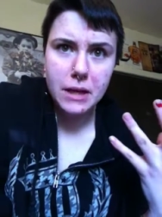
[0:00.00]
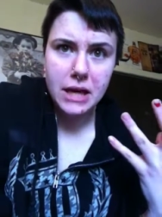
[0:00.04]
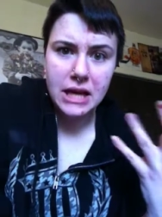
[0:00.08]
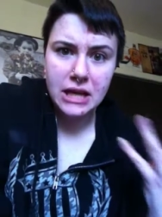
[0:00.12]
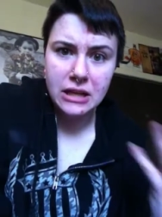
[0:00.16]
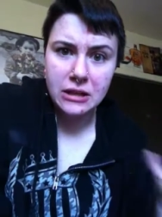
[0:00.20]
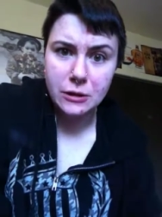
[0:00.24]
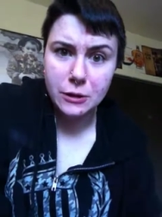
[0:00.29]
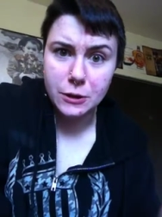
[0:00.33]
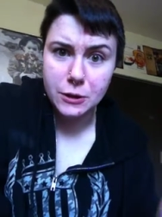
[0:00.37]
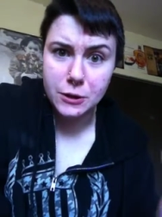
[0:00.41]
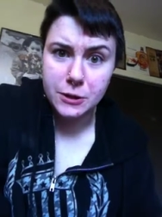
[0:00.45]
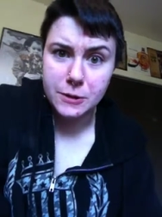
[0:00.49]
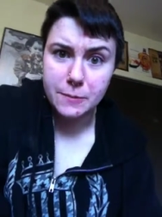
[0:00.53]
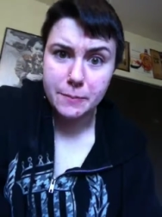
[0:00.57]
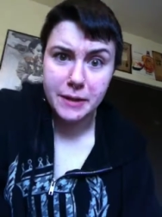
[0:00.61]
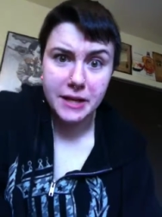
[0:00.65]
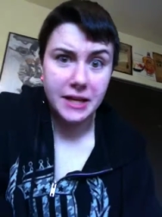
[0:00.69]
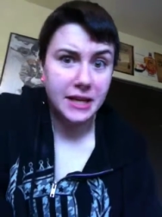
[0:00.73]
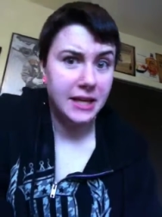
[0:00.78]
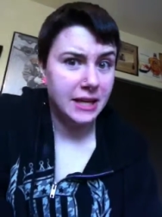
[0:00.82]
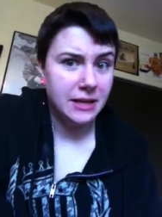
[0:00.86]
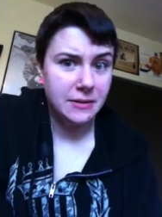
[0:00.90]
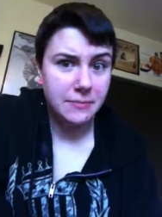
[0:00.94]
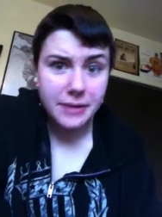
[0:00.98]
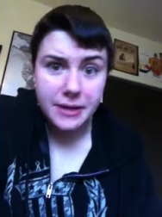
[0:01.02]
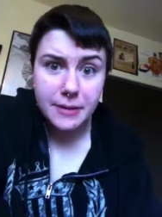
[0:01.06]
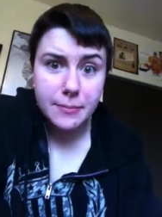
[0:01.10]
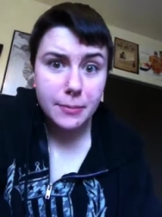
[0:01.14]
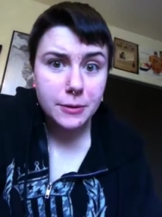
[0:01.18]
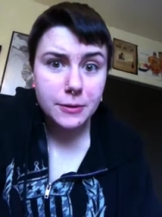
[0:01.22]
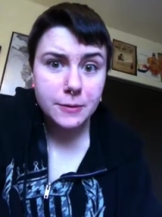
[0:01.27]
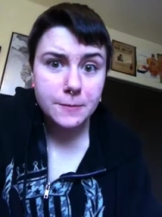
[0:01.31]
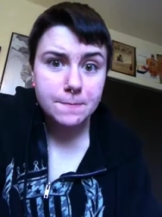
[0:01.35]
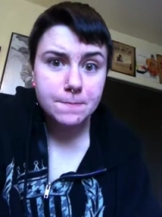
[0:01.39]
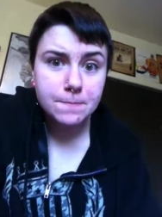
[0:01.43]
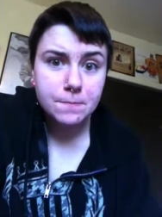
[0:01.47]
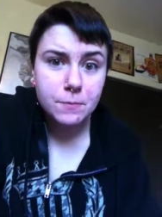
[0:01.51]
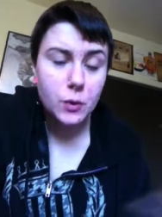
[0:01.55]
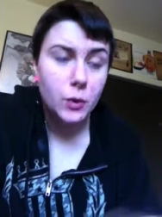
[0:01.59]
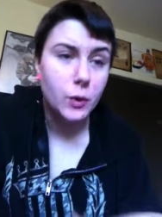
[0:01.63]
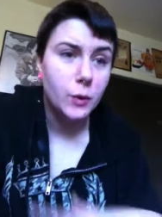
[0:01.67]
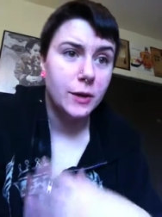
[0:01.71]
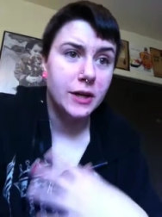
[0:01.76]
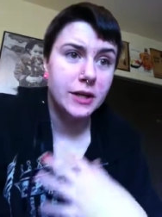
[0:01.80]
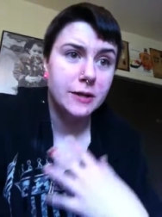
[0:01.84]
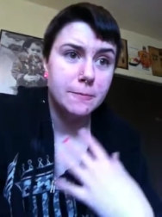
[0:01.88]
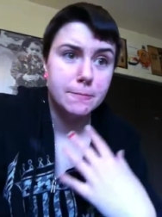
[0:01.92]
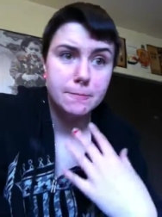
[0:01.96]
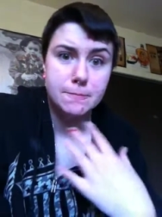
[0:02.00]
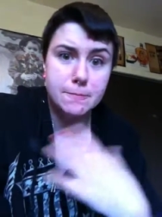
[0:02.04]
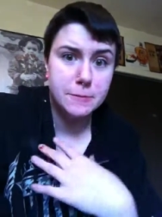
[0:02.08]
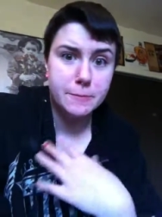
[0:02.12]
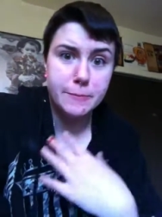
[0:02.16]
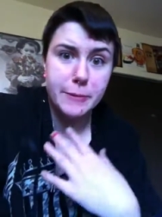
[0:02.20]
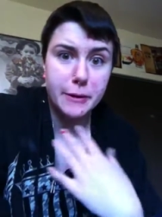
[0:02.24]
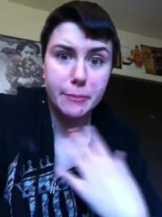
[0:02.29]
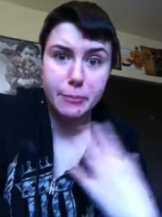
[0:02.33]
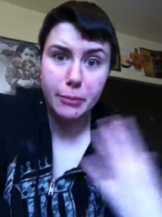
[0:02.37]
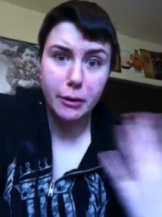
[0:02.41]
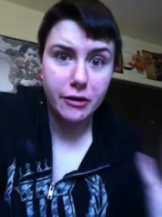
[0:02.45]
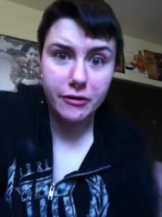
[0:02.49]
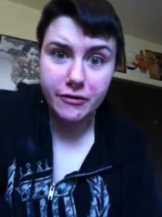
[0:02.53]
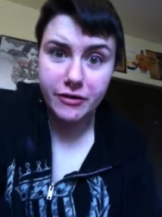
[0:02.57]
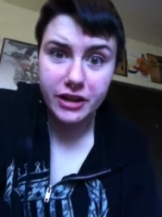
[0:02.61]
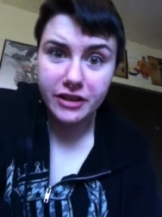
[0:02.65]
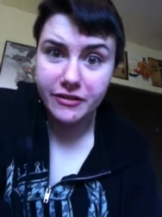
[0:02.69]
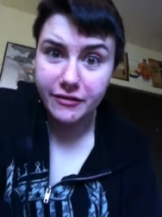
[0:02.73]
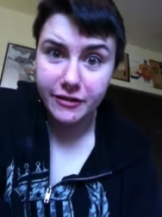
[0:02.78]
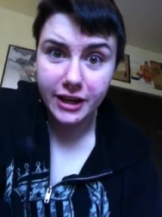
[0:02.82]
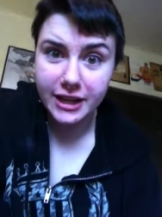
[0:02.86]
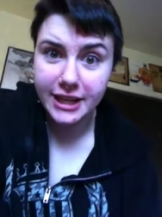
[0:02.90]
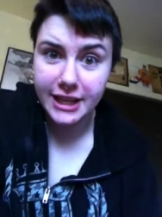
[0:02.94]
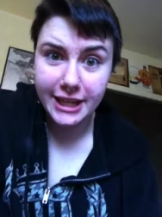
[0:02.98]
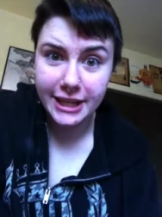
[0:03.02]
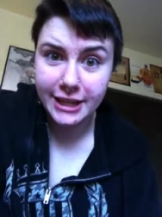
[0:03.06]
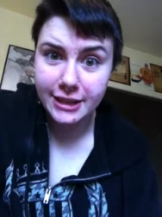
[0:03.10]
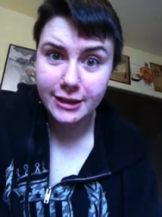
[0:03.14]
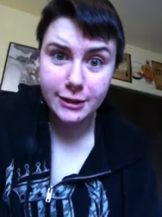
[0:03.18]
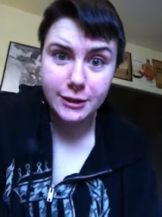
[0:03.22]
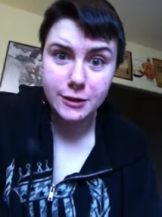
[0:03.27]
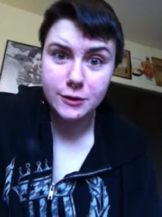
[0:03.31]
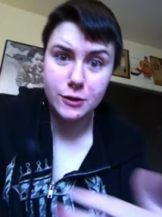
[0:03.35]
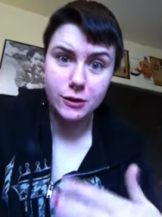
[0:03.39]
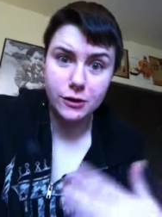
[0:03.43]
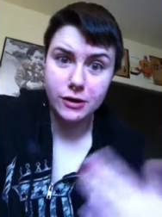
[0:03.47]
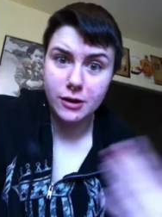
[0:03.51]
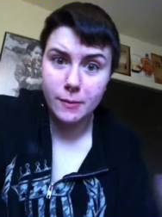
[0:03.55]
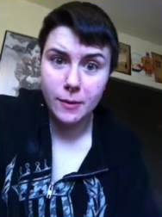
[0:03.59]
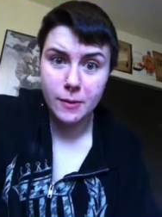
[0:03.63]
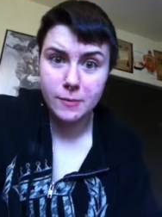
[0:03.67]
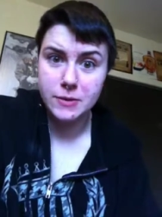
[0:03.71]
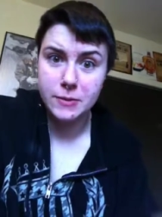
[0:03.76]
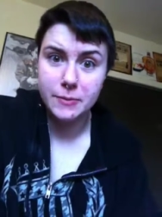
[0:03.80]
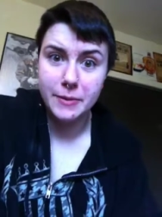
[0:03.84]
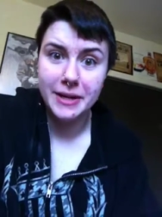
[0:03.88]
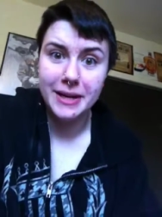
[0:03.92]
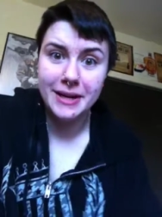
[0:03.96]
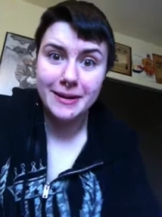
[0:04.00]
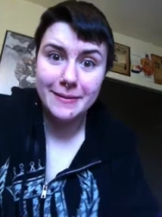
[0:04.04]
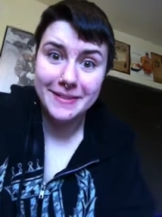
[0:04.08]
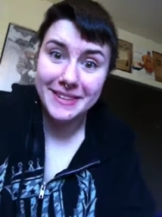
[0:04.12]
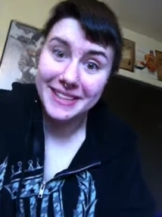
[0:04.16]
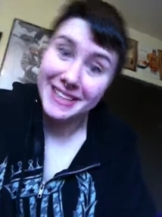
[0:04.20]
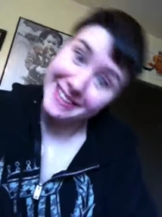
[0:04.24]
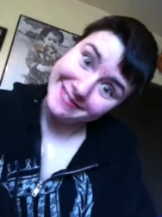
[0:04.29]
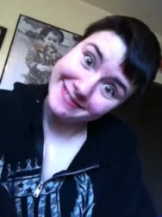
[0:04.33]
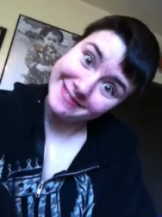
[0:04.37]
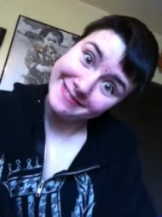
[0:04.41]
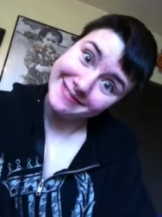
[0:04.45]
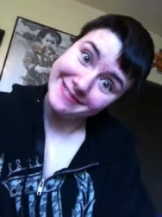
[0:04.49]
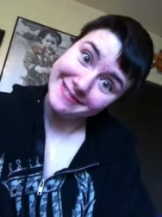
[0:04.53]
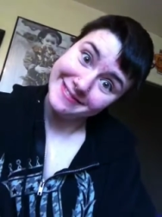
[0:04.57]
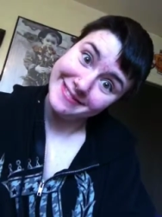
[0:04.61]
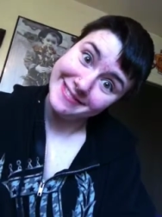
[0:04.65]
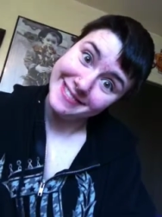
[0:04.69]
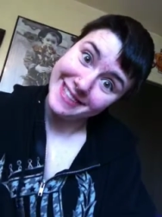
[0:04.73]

English speaking people who can speak perfect fucking English. They'll come up to me and I'm like, hmm?